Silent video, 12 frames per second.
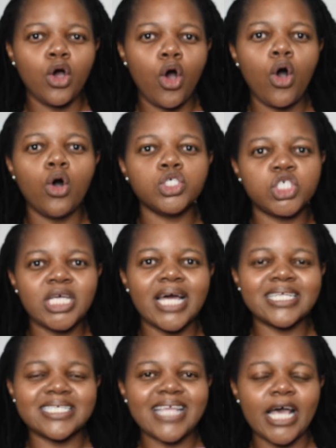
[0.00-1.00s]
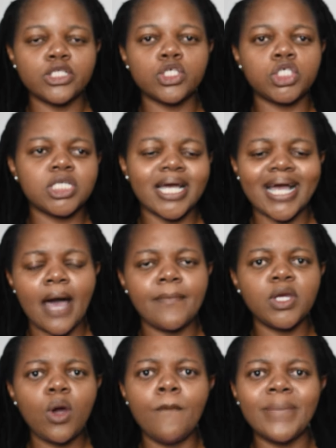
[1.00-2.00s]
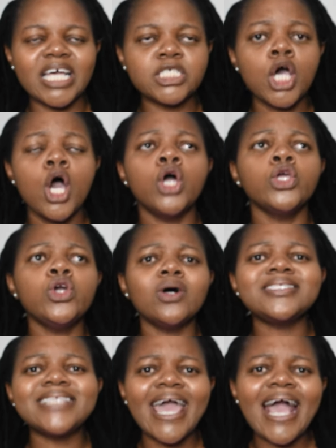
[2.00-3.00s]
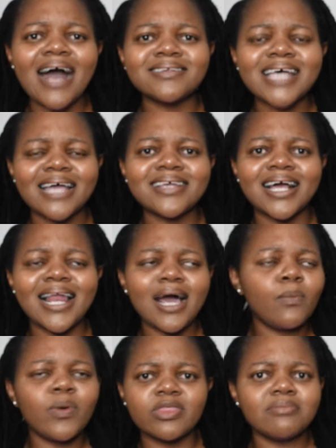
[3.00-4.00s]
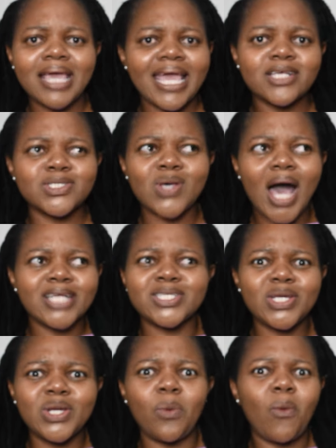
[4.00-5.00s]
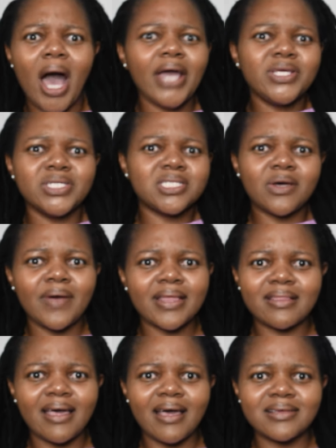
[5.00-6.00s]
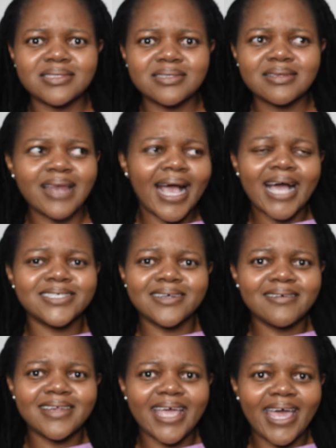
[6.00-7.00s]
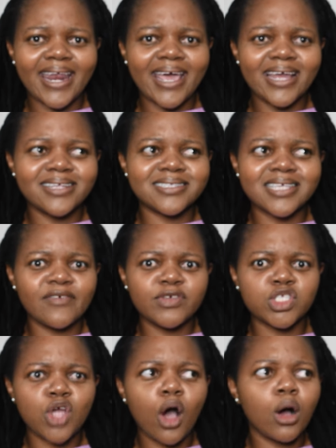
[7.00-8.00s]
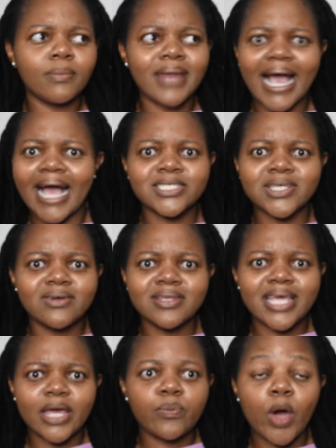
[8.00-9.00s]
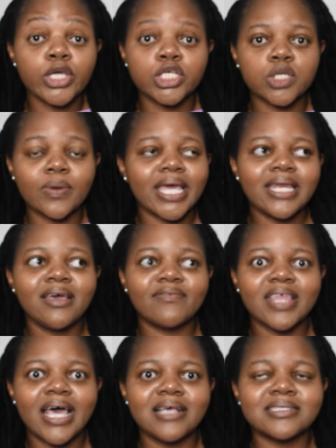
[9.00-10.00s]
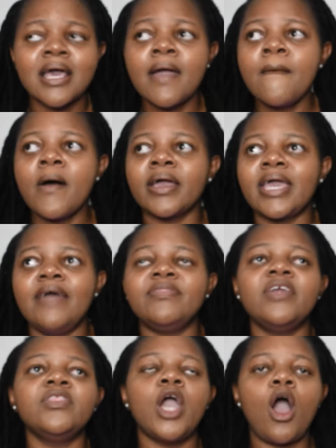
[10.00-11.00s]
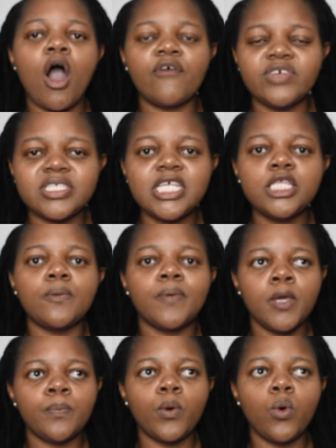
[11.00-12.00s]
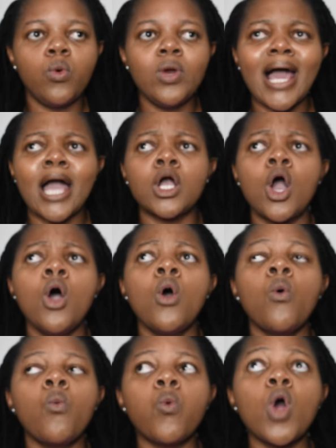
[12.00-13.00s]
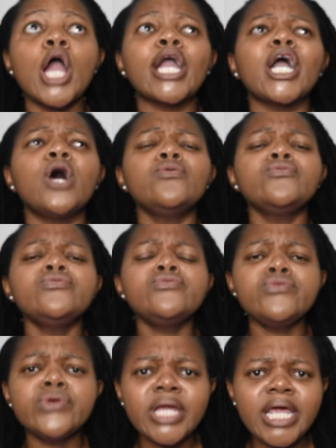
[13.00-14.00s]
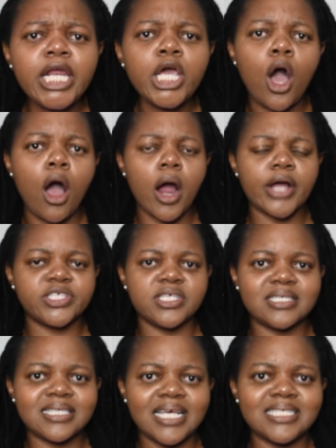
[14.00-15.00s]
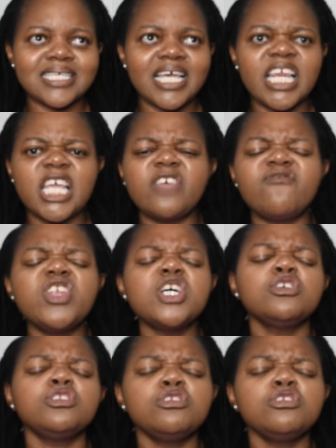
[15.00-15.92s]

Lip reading: oh, she understands so she can come in. No, bitch, you're staying outside the club with me, so I don't know why you're doing this. Like, I don't get it. It's given Stockholm. Like, I don't get why you're doing any of this. Okay, then they're obviously the people who like work really hard to stay skinny and they feel like it's